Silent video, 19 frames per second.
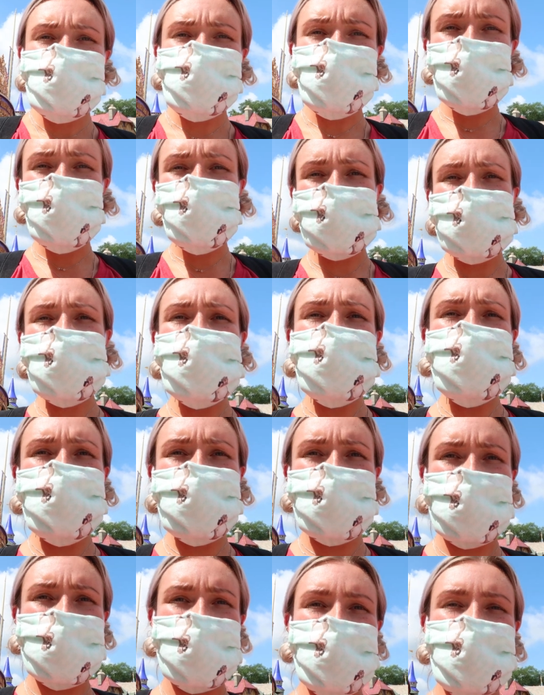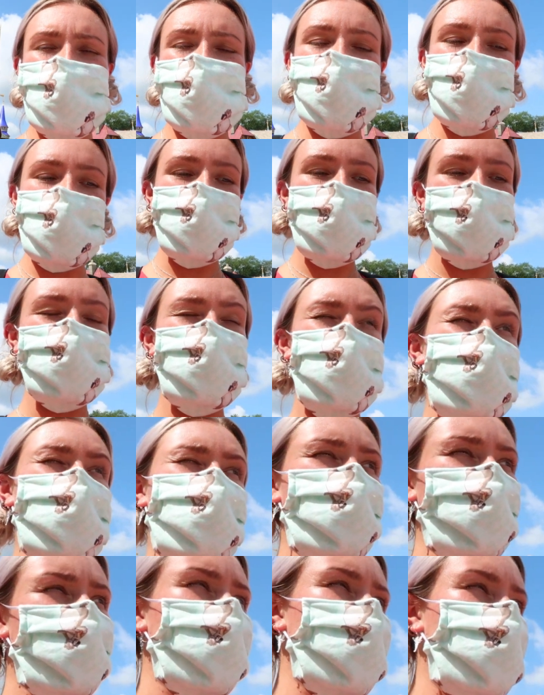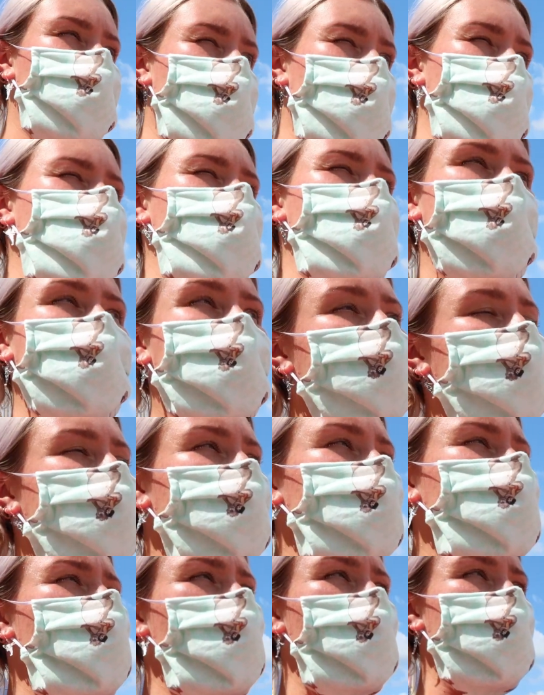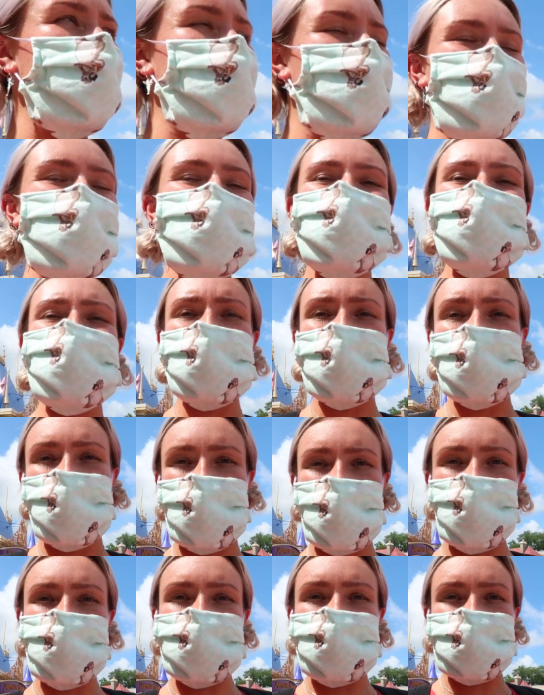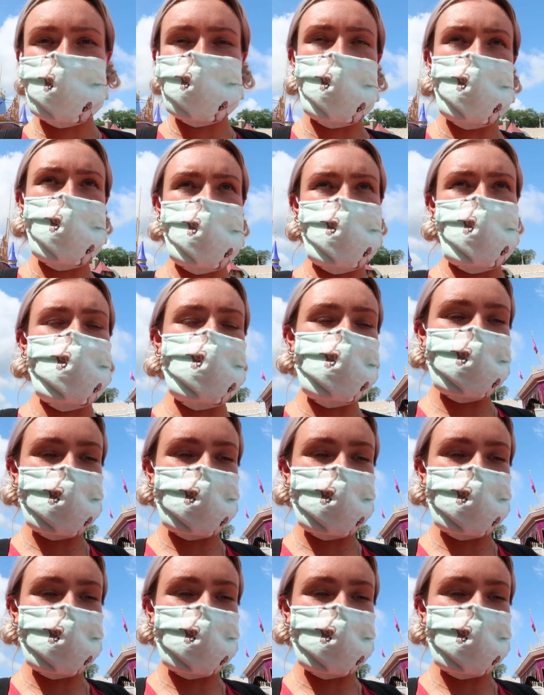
So we met Lou Mongello for the first time back in like twenty sixteen. I think it was like summer twenty